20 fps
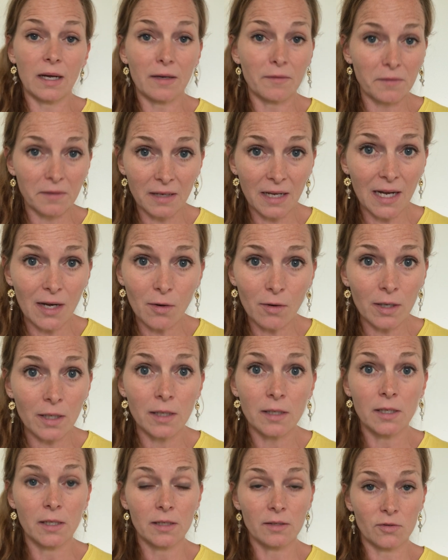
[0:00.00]
half an hour
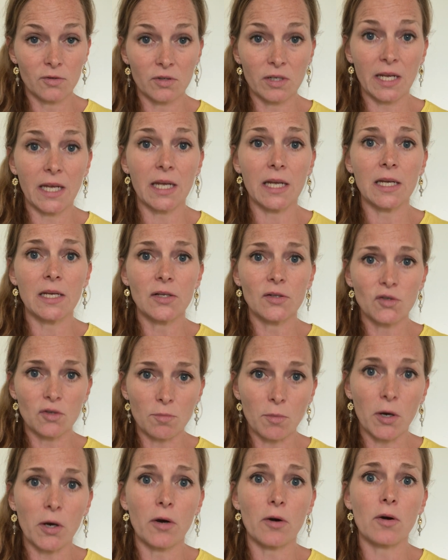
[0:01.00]
today,
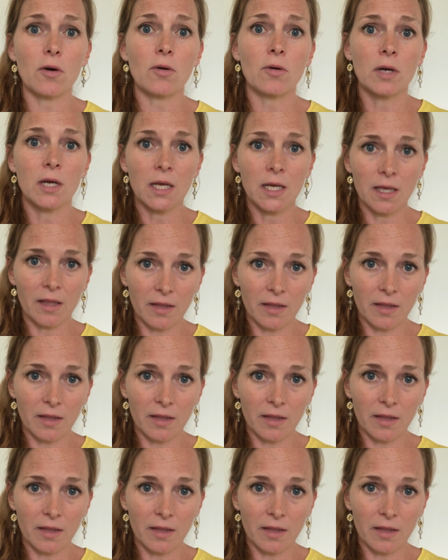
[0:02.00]
tomorrow,